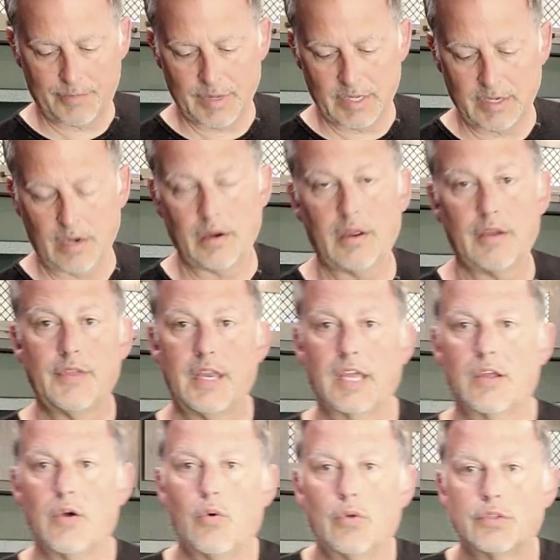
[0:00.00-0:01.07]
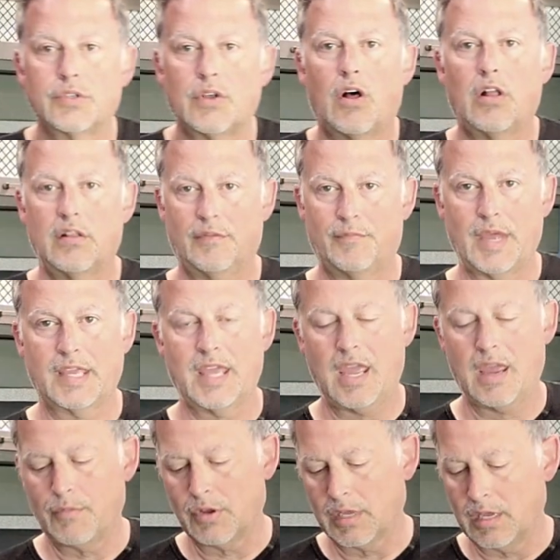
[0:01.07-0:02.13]
in here and then it holds all of my
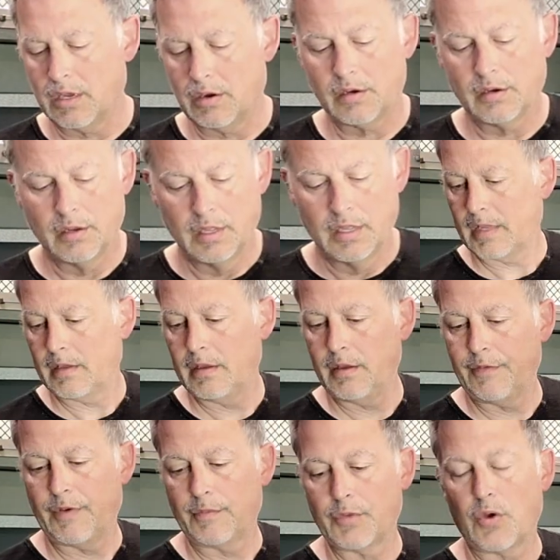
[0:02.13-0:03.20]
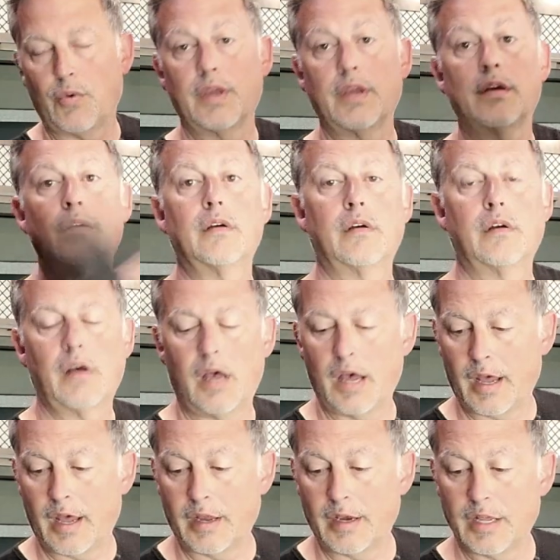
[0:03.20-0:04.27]
camera gear if I'm going
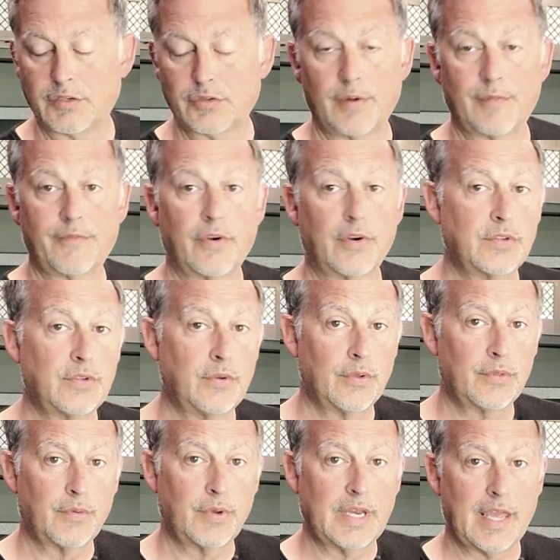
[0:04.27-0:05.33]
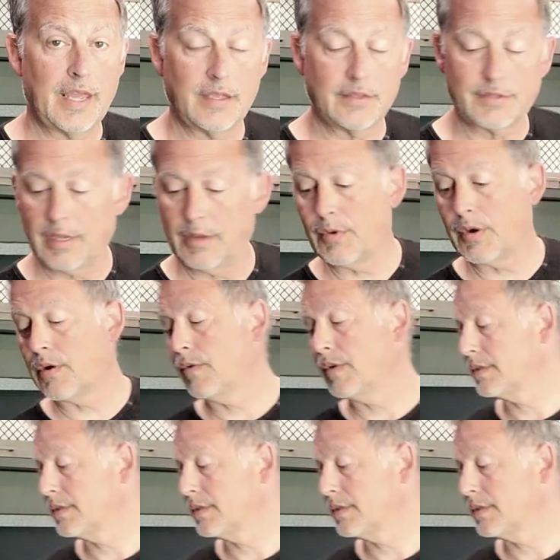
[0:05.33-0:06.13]
on a trip for 2 or 3 days and we're going